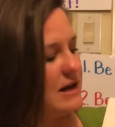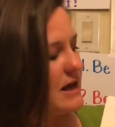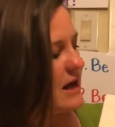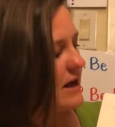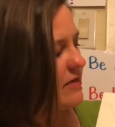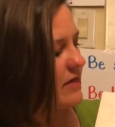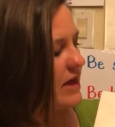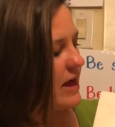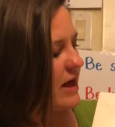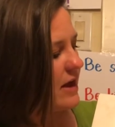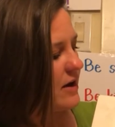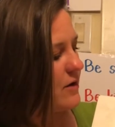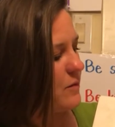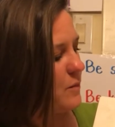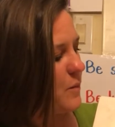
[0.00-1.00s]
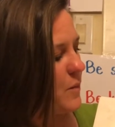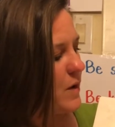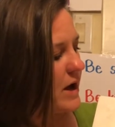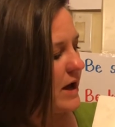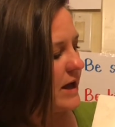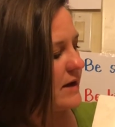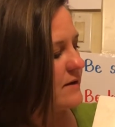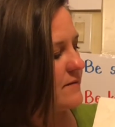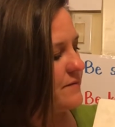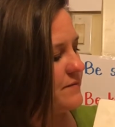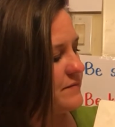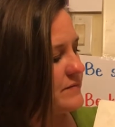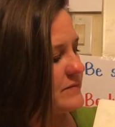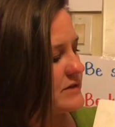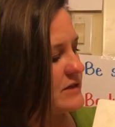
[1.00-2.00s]
and then 1,
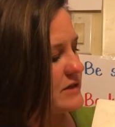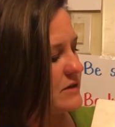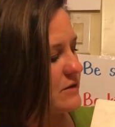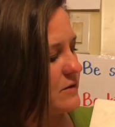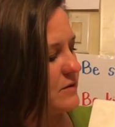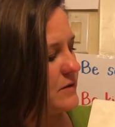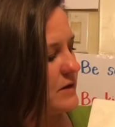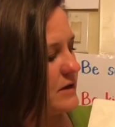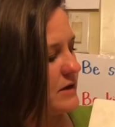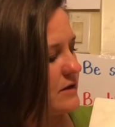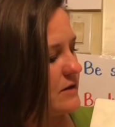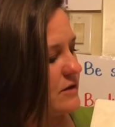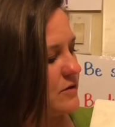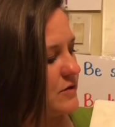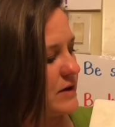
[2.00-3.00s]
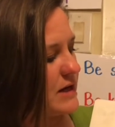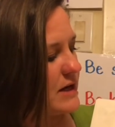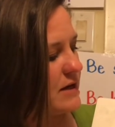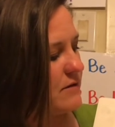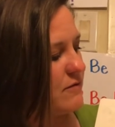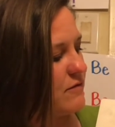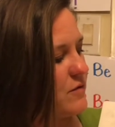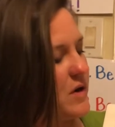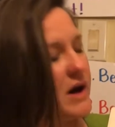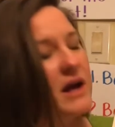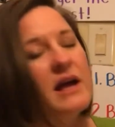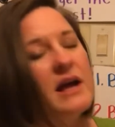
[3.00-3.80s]
2, 3, 4.